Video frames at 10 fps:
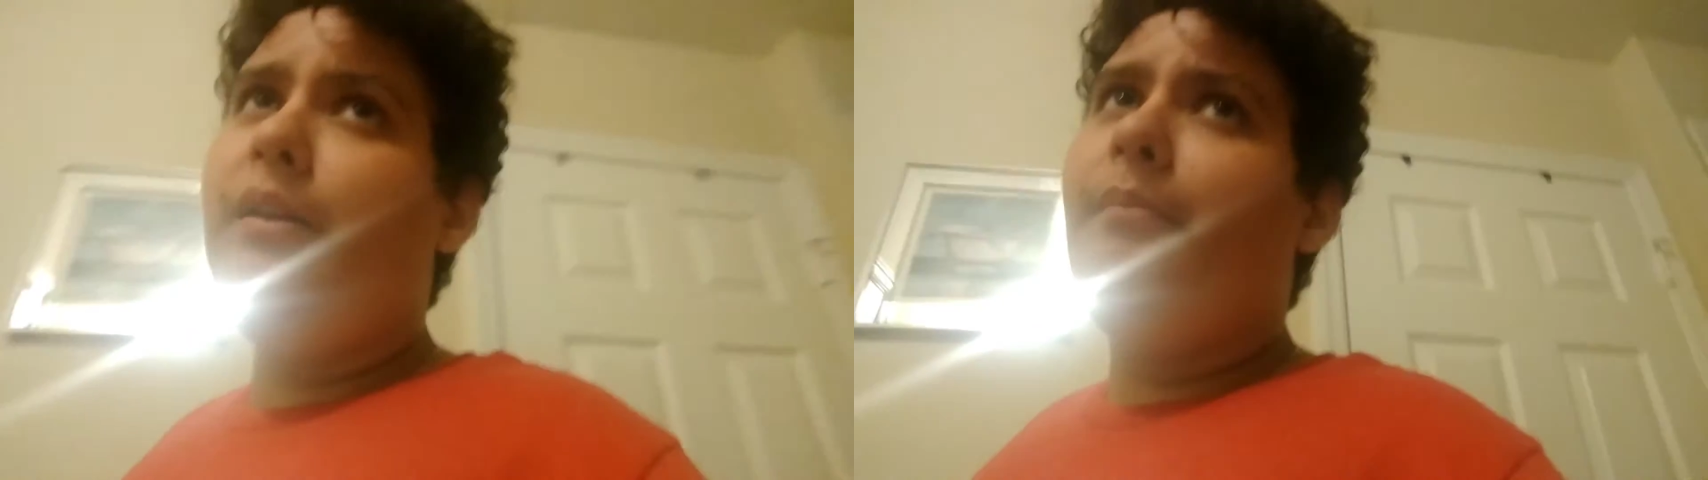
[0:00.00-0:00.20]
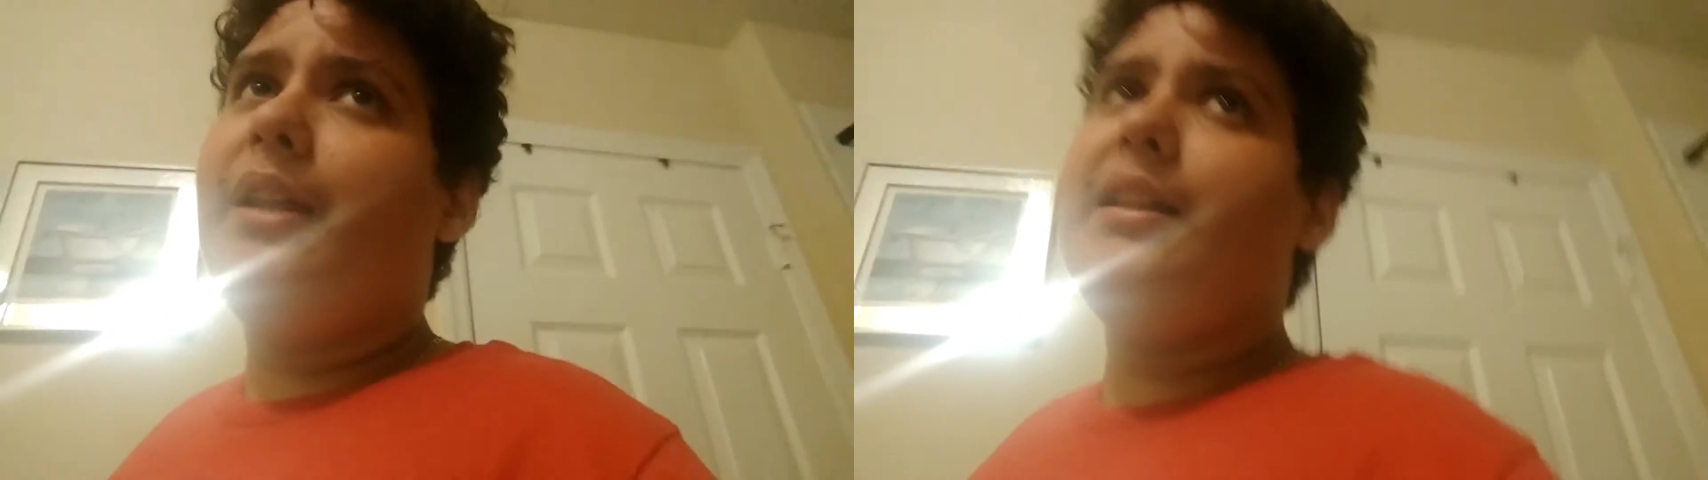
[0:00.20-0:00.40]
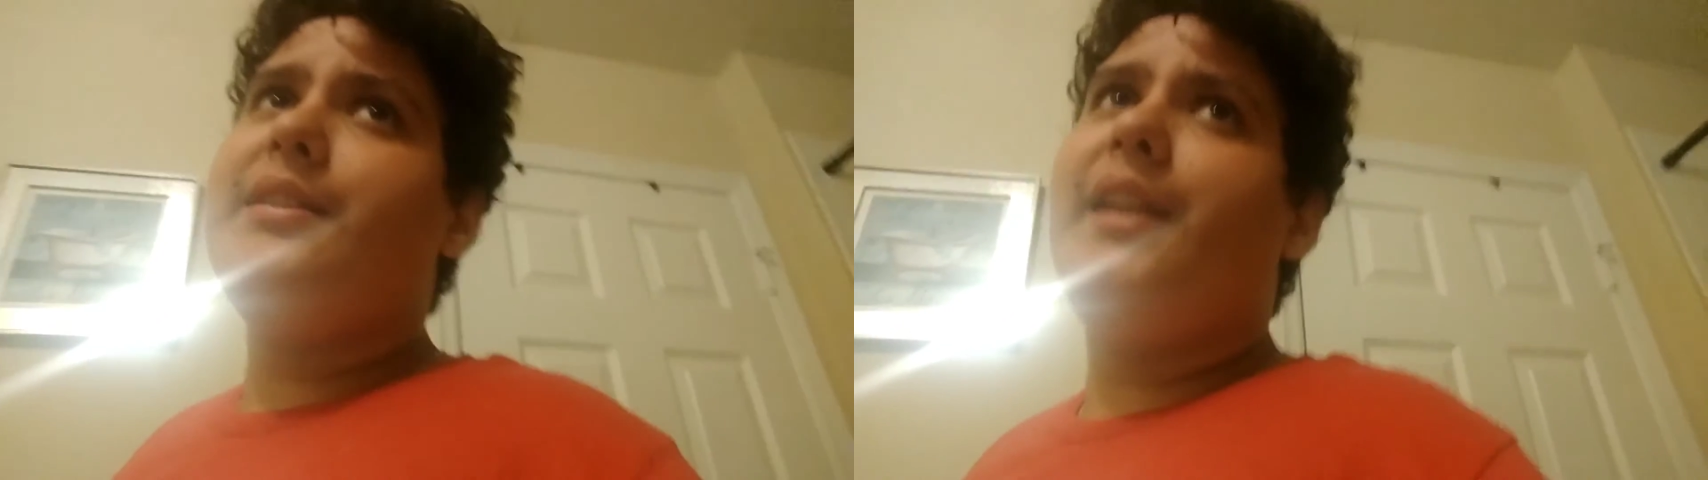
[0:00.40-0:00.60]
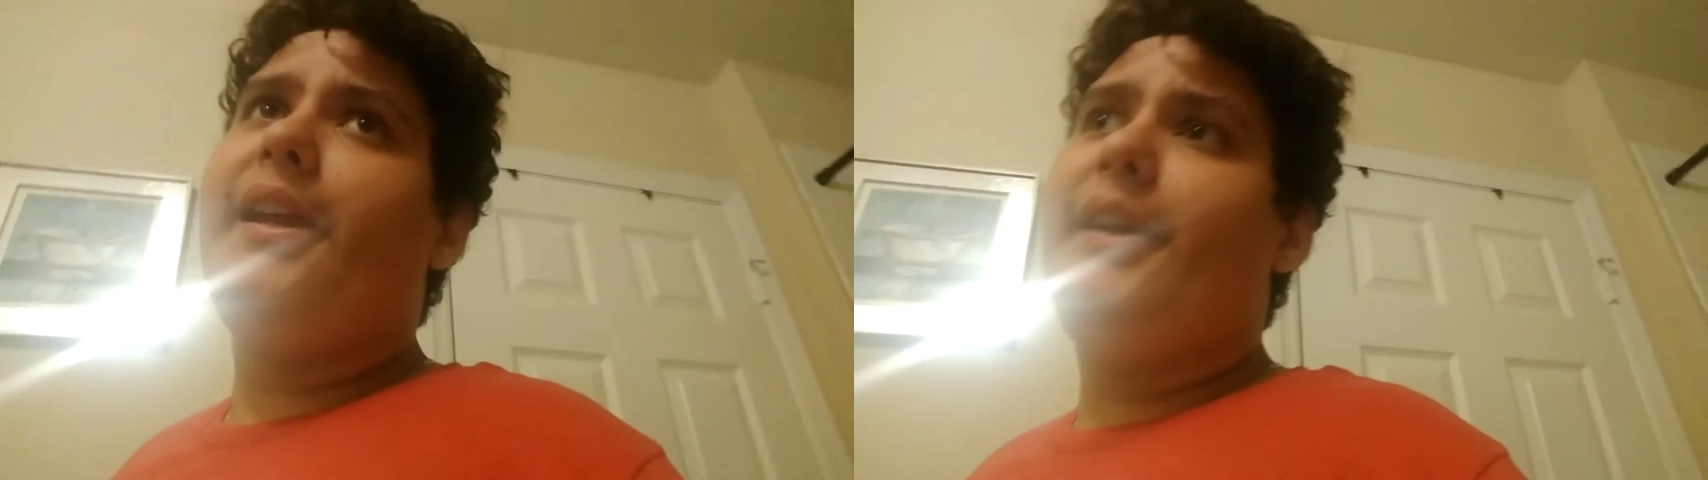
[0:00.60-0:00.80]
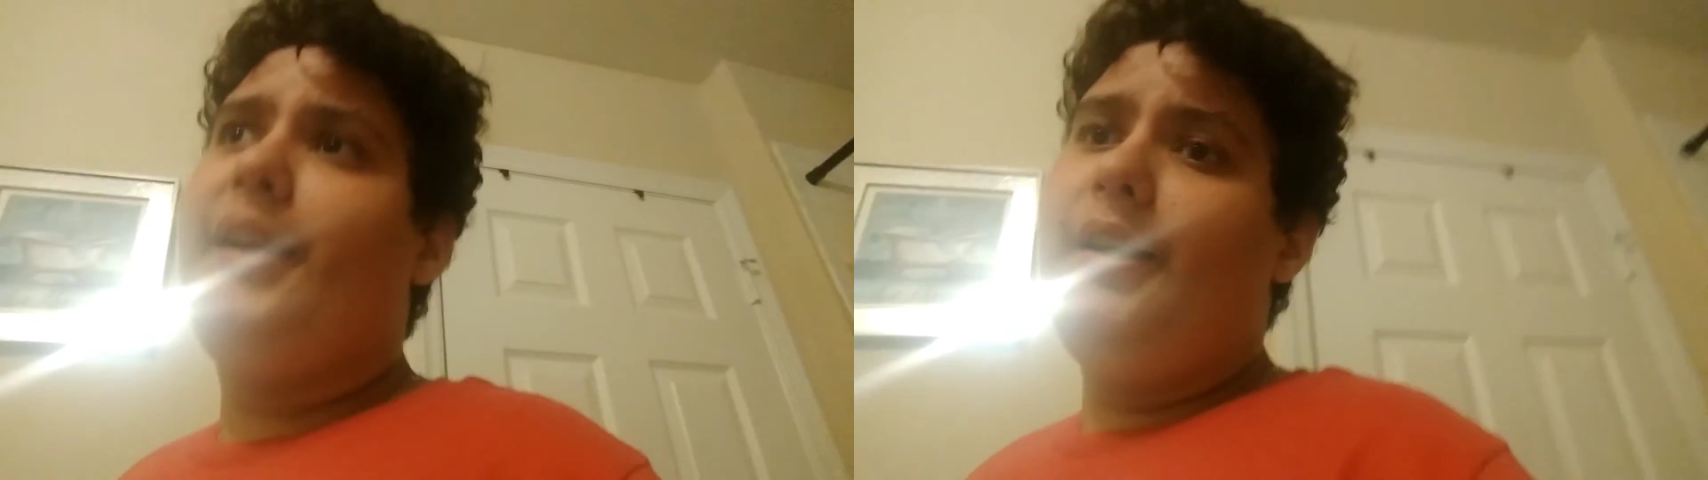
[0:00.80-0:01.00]
But that's
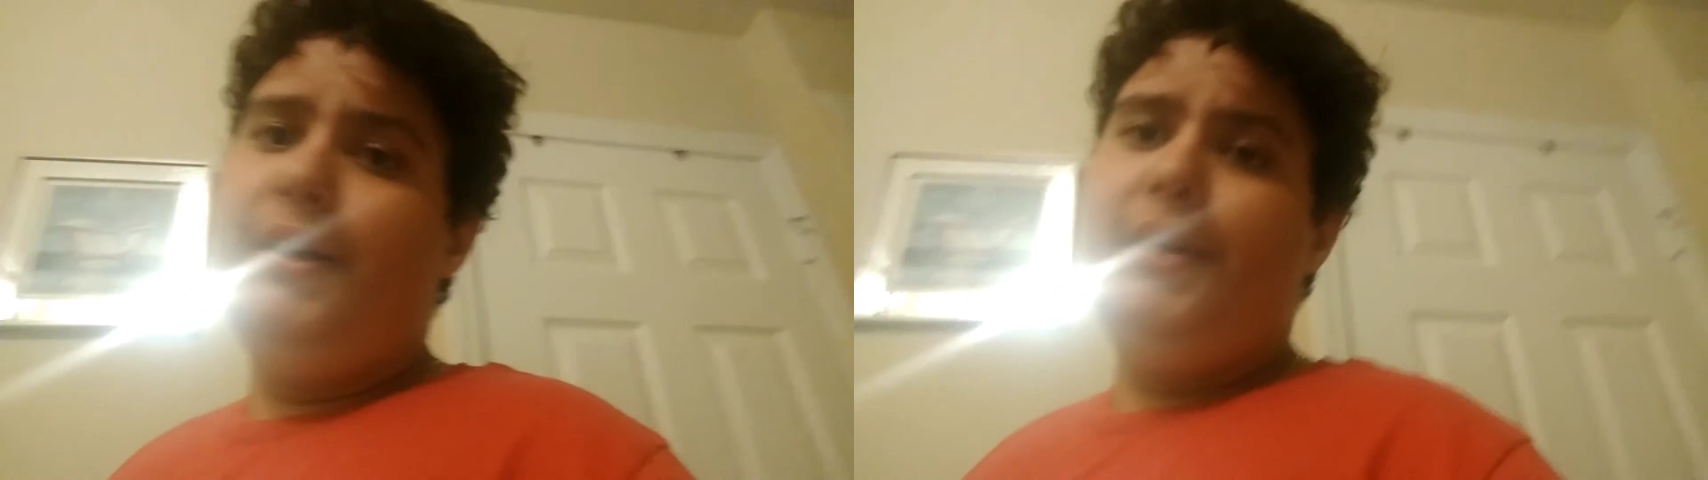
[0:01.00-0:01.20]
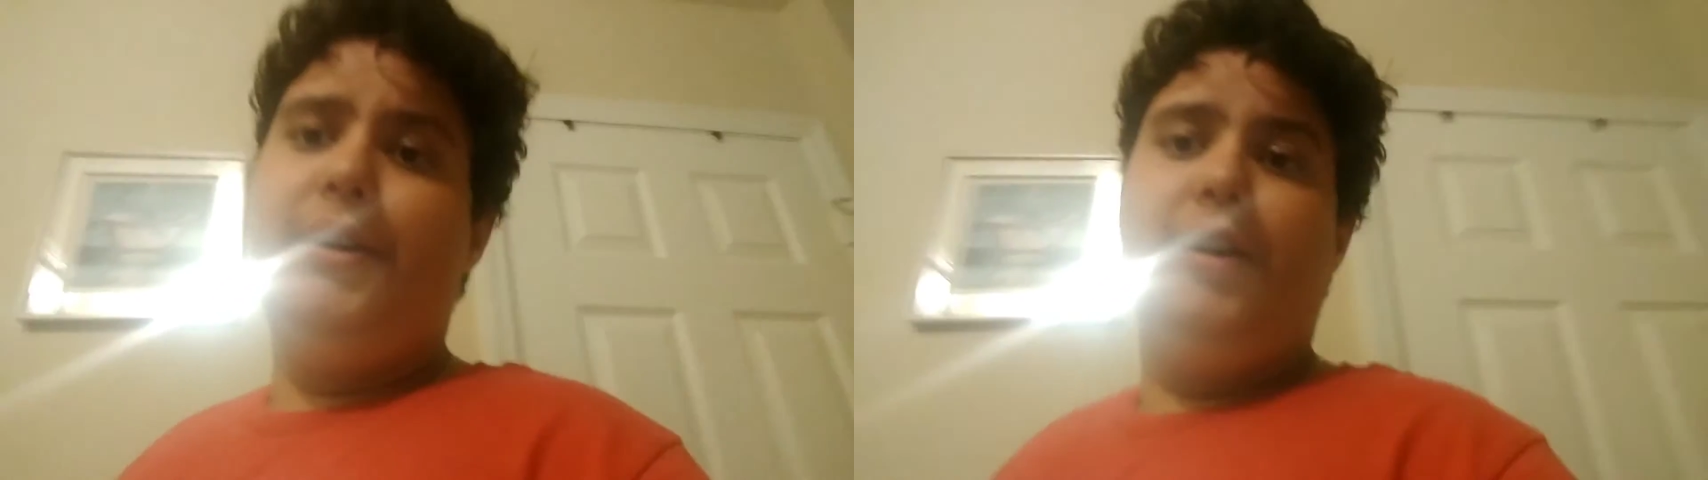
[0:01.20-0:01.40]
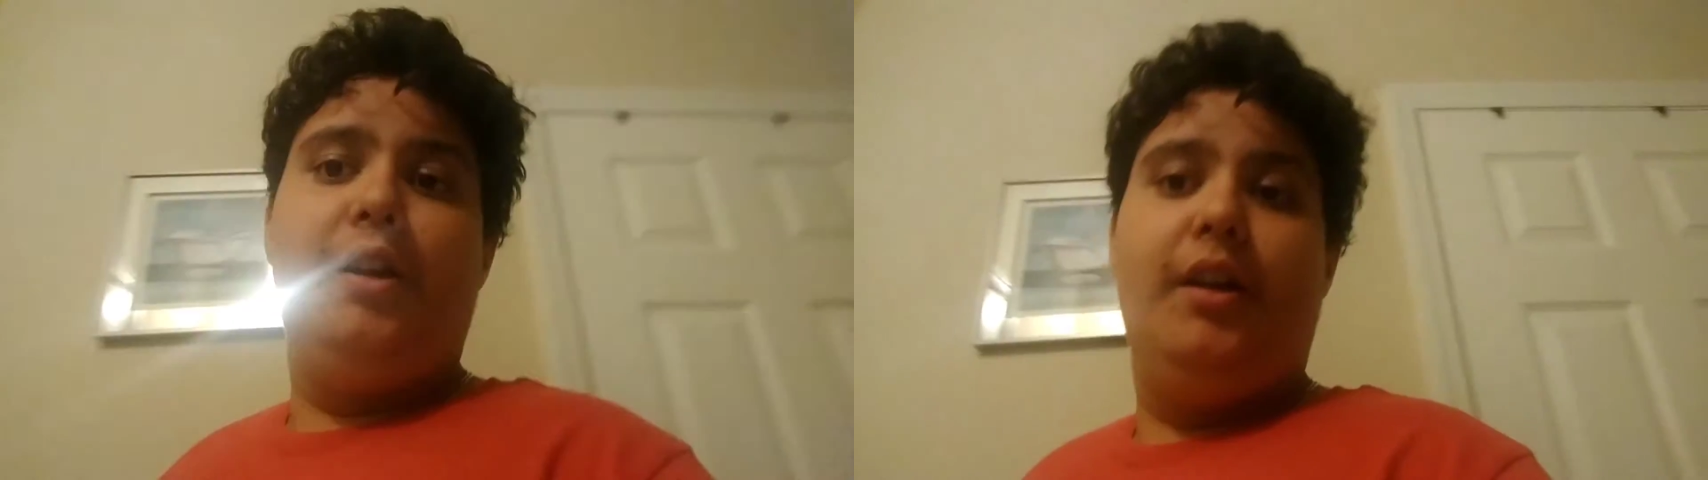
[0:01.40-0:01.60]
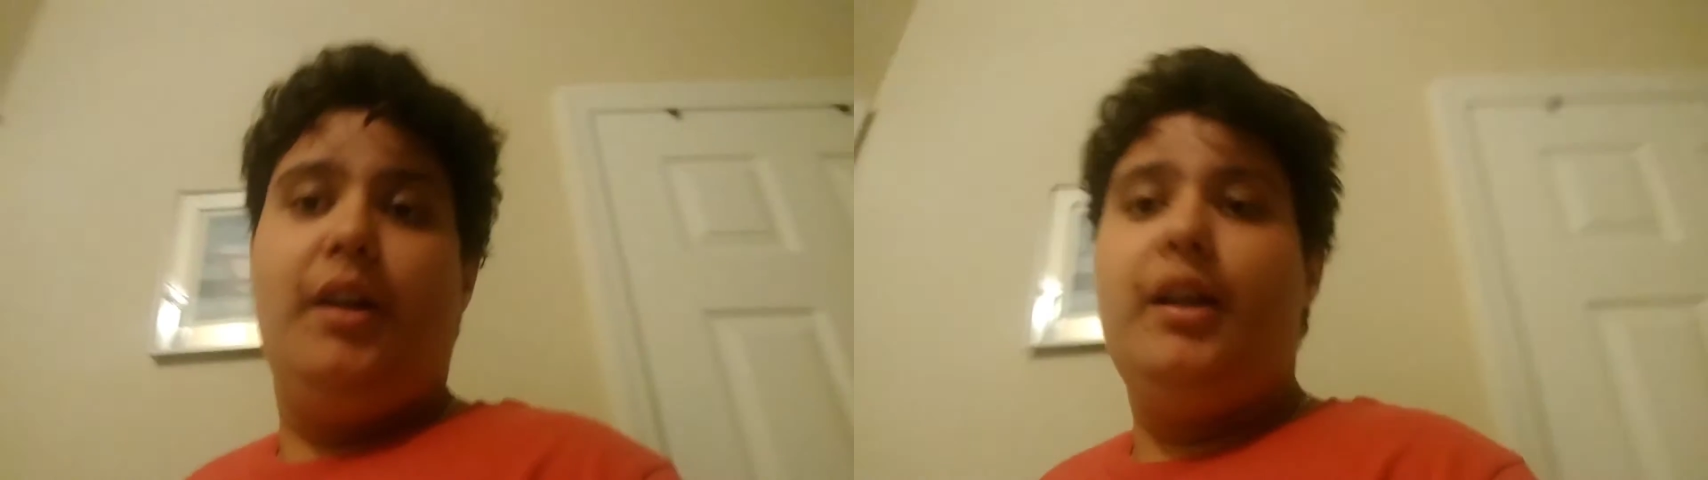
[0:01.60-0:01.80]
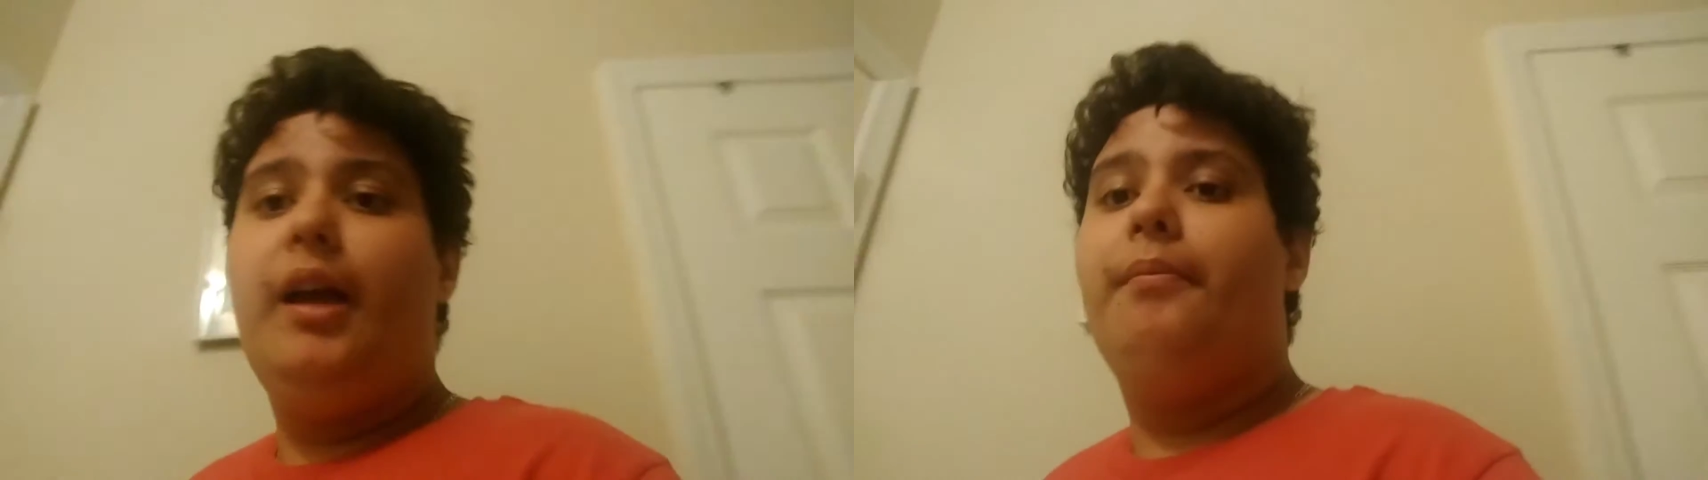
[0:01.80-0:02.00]
like, yeah,